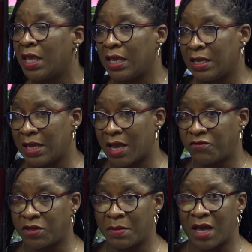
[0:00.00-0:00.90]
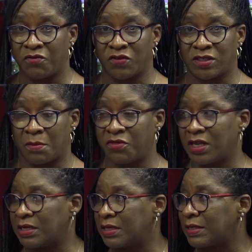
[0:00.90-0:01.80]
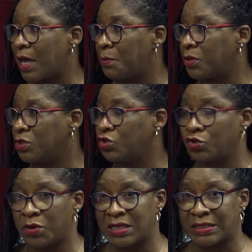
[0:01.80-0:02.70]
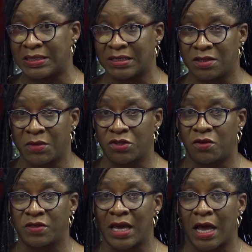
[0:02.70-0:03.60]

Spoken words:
in the aftermath if something does happen to do an assessment of the